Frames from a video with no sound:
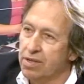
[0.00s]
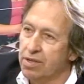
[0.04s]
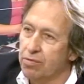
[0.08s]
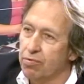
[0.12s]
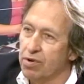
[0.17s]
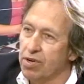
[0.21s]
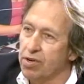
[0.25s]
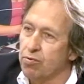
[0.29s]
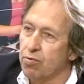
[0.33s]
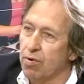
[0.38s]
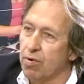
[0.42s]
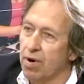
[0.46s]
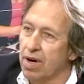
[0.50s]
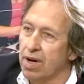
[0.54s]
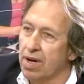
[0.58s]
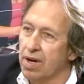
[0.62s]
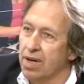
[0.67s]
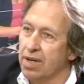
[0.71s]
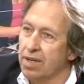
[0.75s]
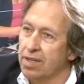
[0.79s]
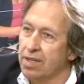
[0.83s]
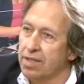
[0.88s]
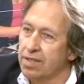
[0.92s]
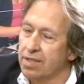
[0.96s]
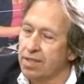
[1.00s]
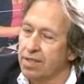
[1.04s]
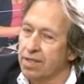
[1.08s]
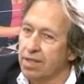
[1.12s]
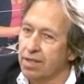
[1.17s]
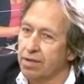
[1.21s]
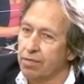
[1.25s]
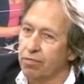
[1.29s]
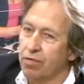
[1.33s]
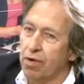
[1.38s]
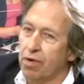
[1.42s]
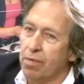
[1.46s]
requires
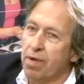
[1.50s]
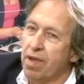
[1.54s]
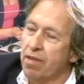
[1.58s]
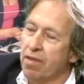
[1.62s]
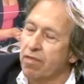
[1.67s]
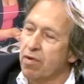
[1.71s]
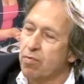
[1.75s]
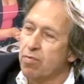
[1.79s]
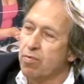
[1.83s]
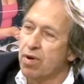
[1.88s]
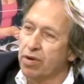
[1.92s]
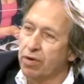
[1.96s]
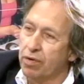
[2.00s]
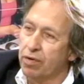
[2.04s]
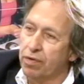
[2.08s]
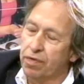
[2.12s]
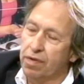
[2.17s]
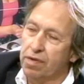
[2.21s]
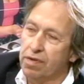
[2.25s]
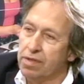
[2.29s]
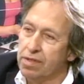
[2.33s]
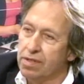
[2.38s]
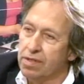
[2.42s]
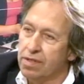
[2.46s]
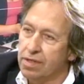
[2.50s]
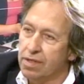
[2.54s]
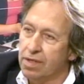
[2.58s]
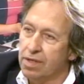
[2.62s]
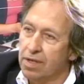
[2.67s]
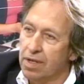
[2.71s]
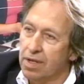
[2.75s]
from every one of us